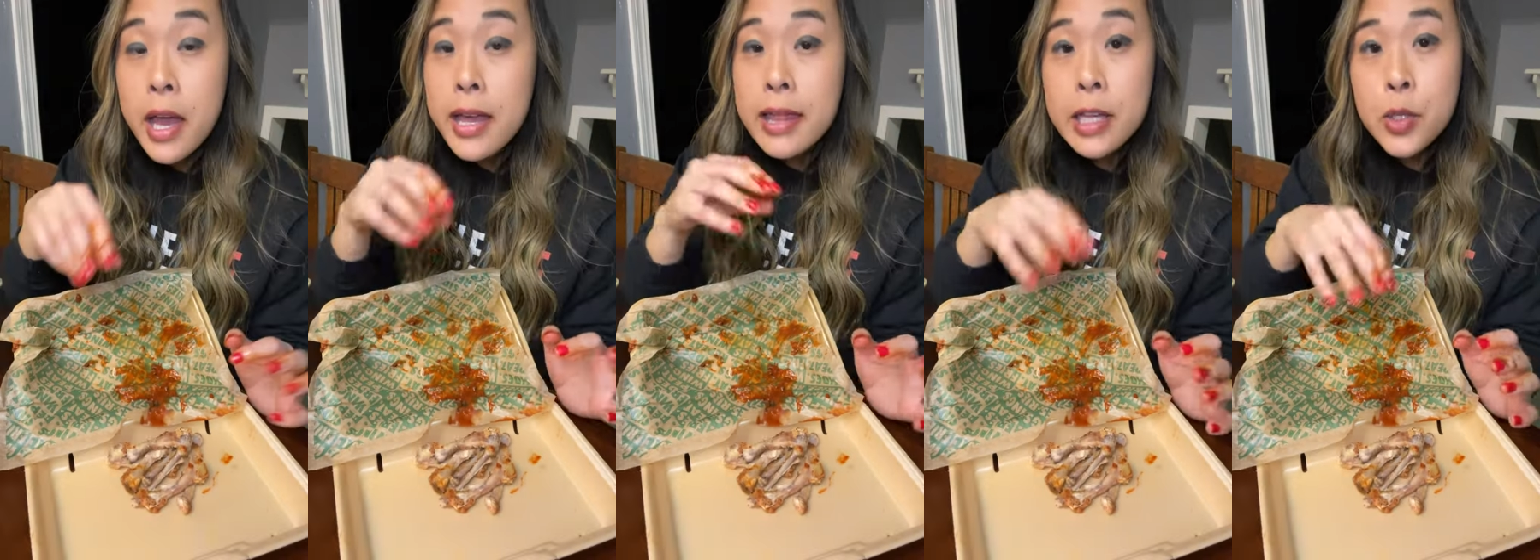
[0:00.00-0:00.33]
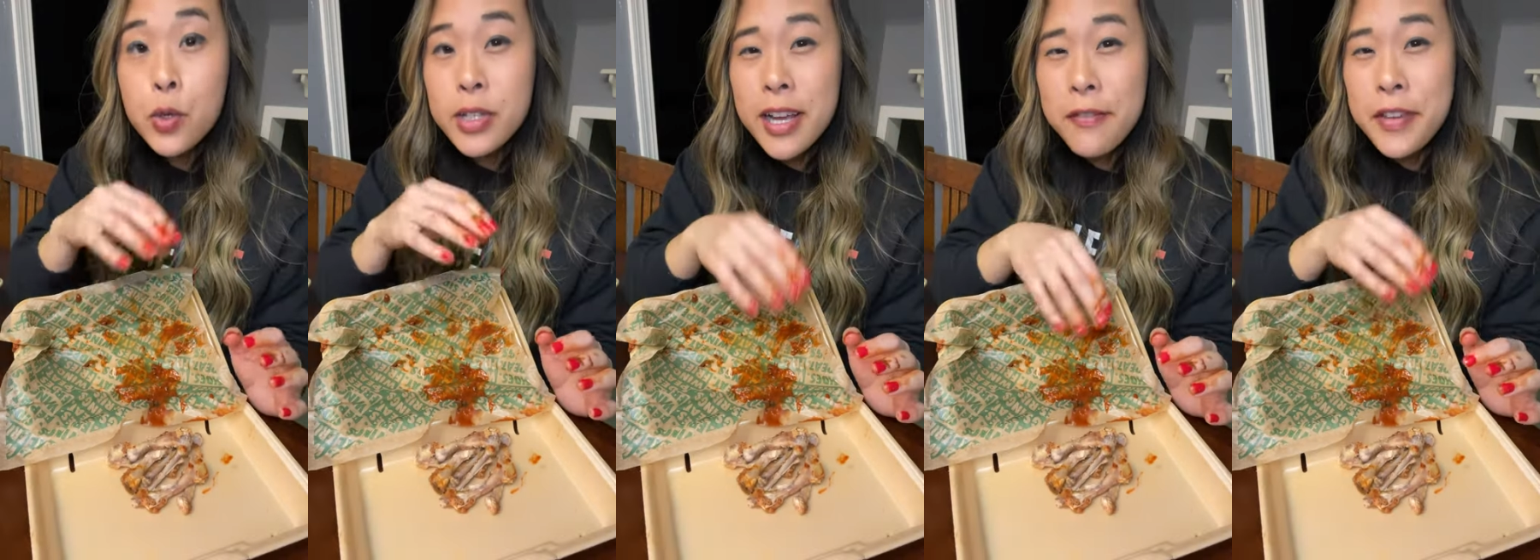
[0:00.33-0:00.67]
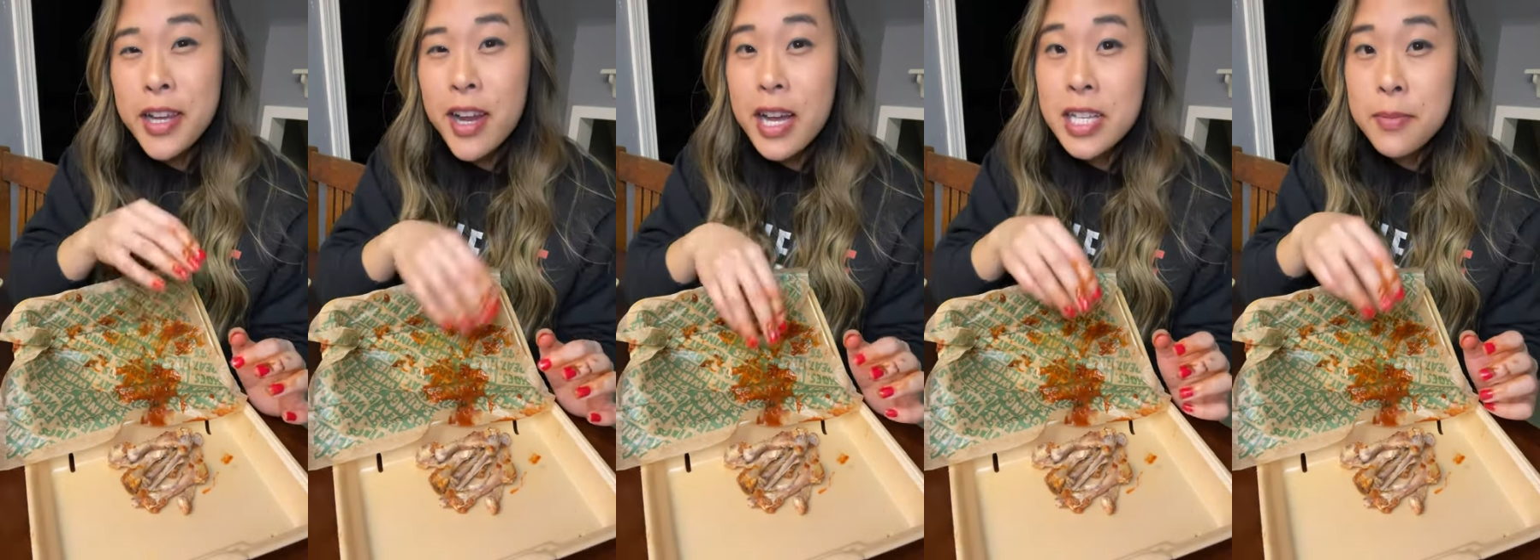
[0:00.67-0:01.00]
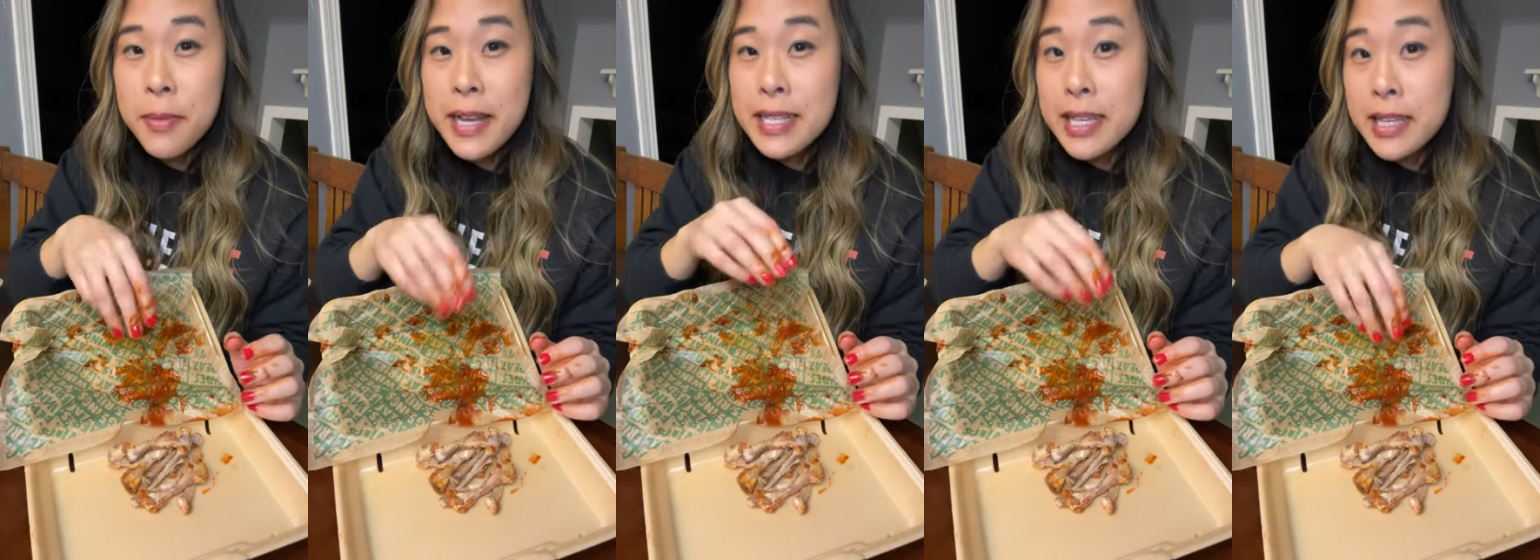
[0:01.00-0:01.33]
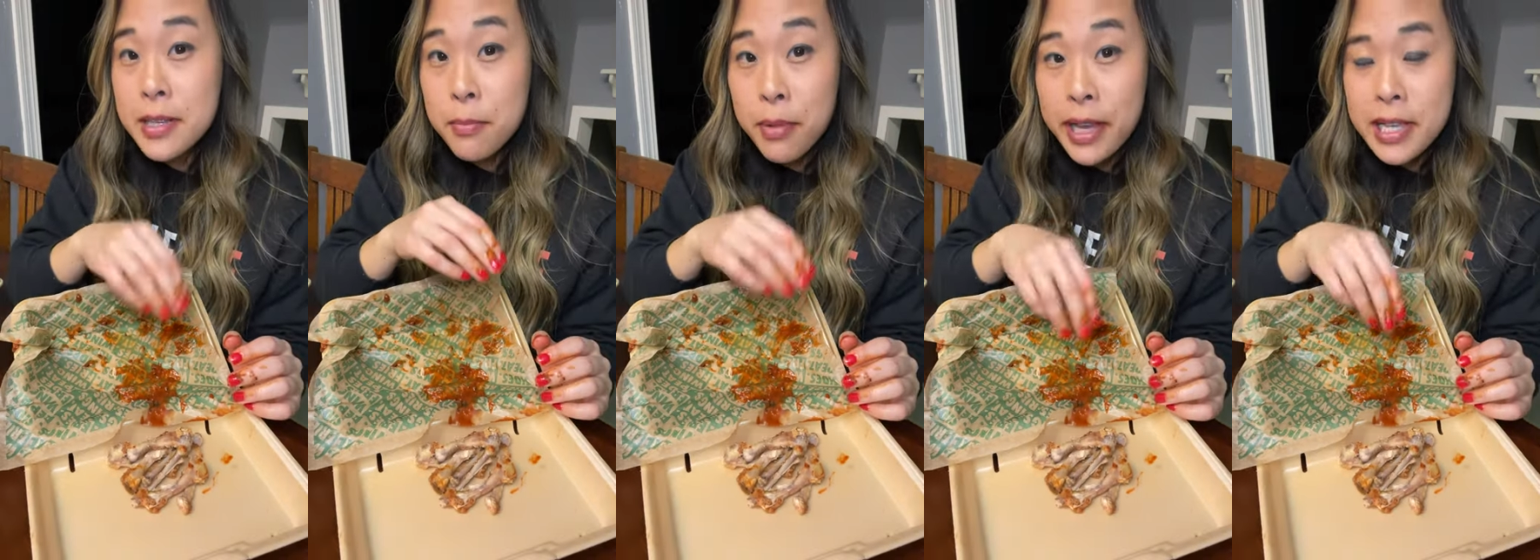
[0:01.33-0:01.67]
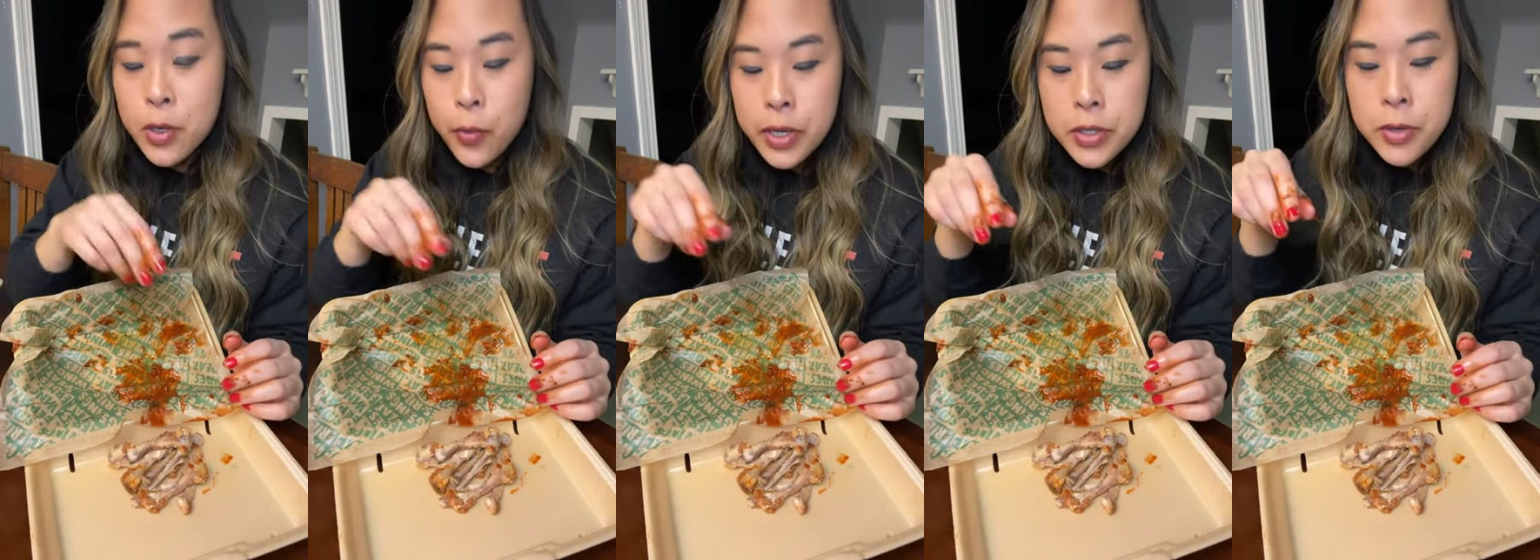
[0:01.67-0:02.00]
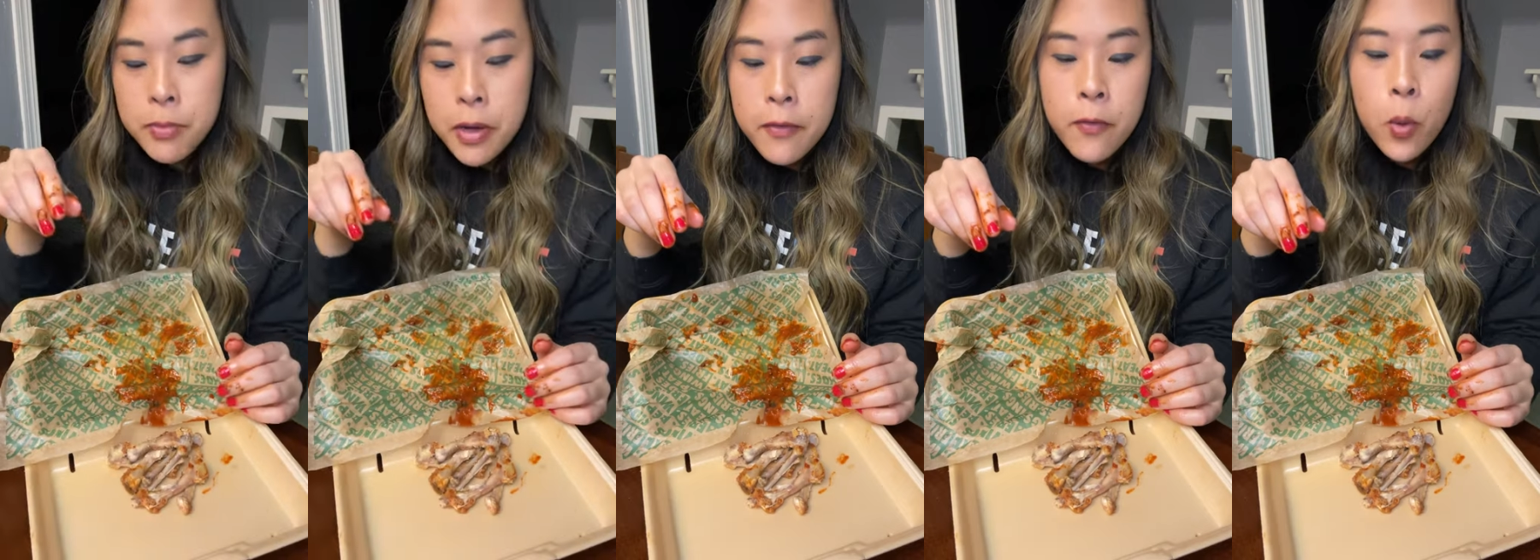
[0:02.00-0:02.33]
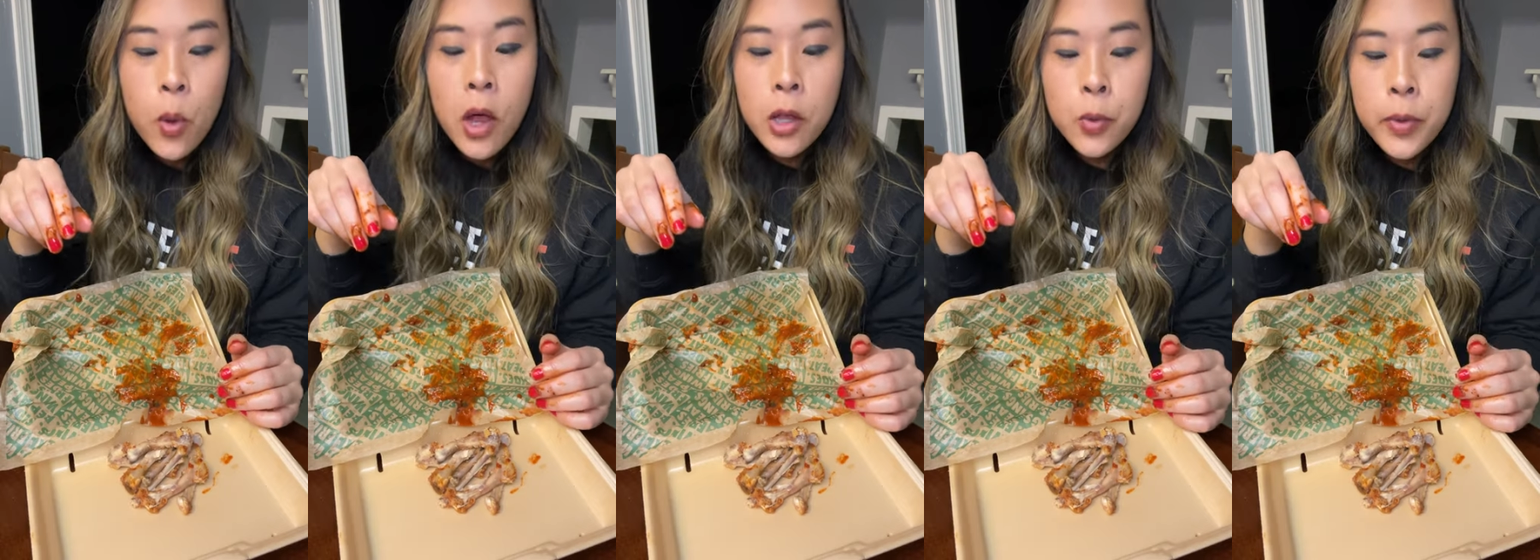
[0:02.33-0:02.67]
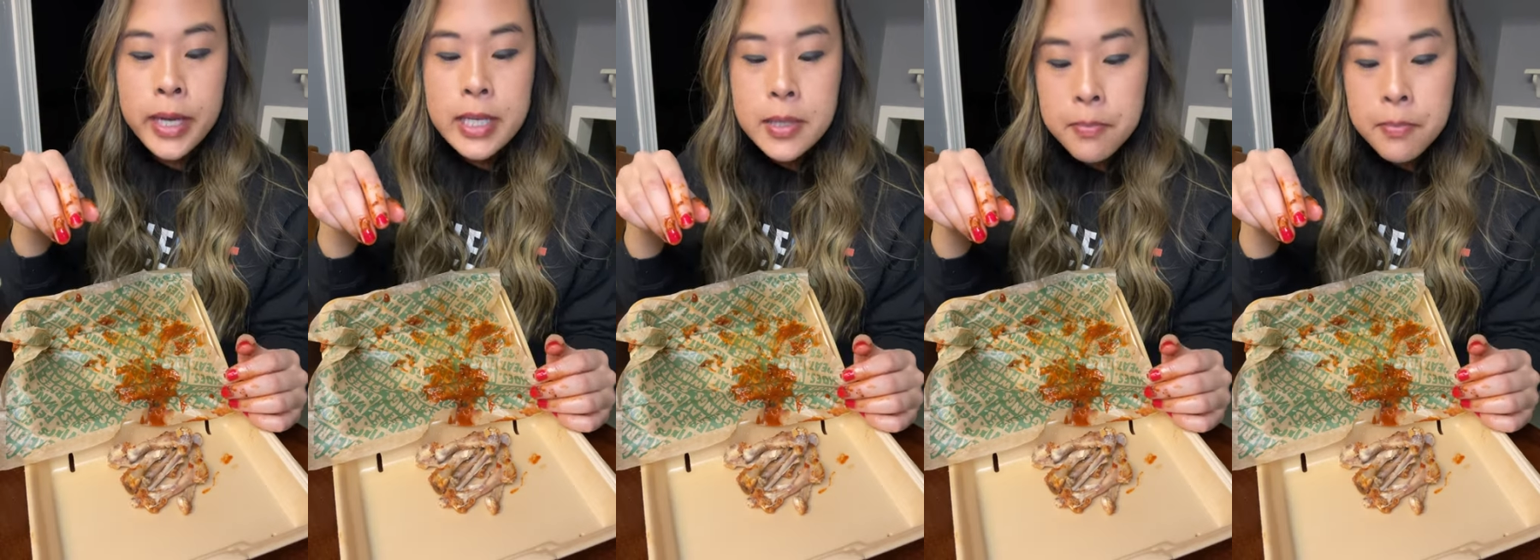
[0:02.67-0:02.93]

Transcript: These were definitely not as spicy as the blazing wings from Buffalo Wild Wings,